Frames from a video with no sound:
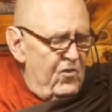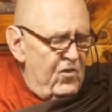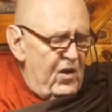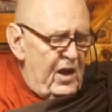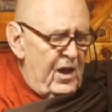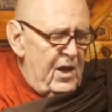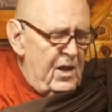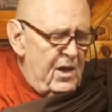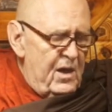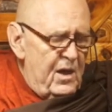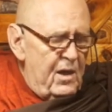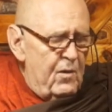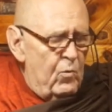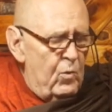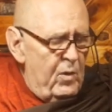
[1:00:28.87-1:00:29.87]

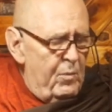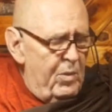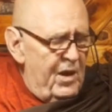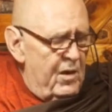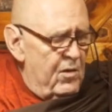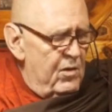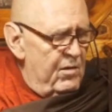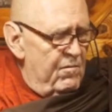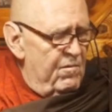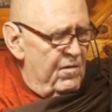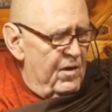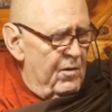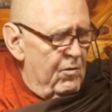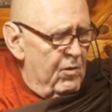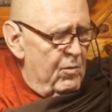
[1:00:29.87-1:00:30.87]
saying, It would be good,
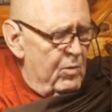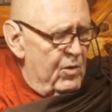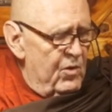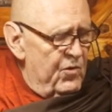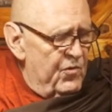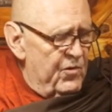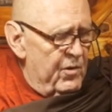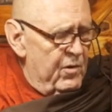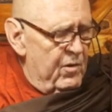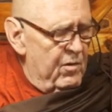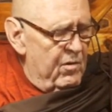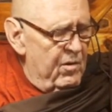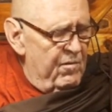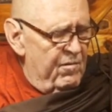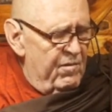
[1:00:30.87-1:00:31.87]
Venerable
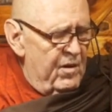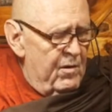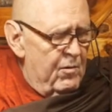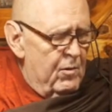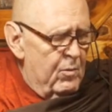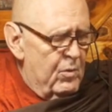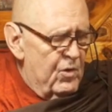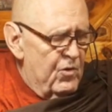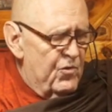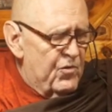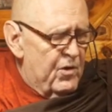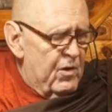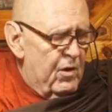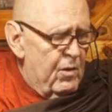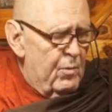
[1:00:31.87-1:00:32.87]
Sir, if Venerable
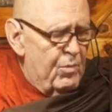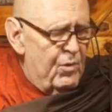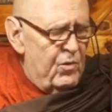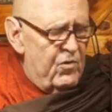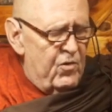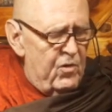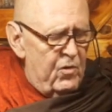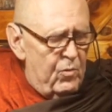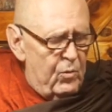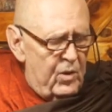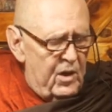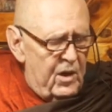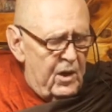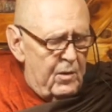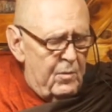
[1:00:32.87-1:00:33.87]
Sariputta
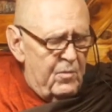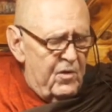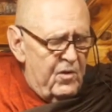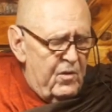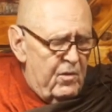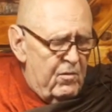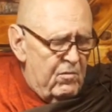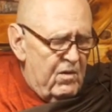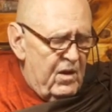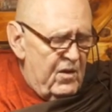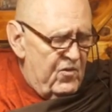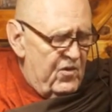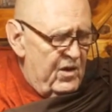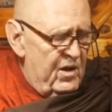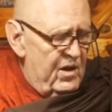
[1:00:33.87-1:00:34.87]
would come to the
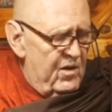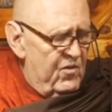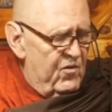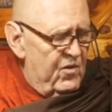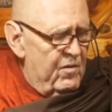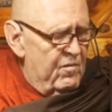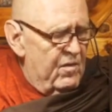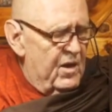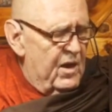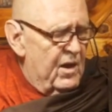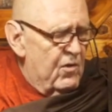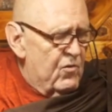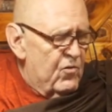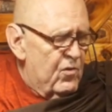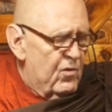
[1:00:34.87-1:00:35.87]
residence of the
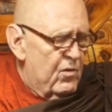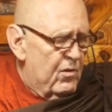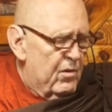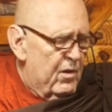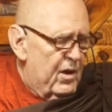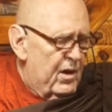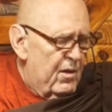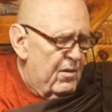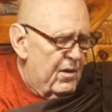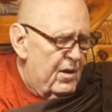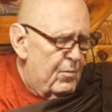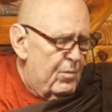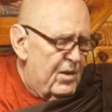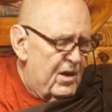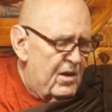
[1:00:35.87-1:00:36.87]
householder
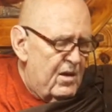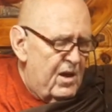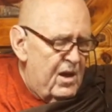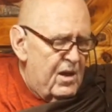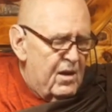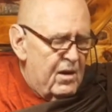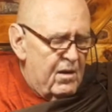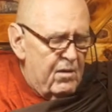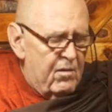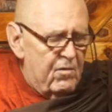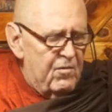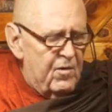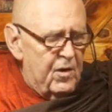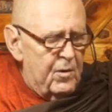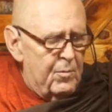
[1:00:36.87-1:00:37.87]
Anathapindika out
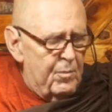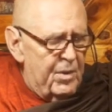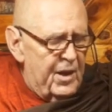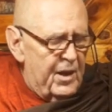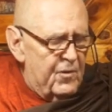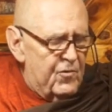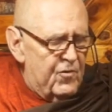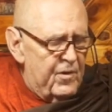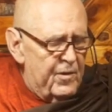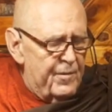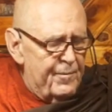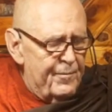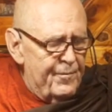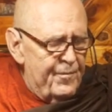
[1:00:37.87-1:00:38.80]
of compassion.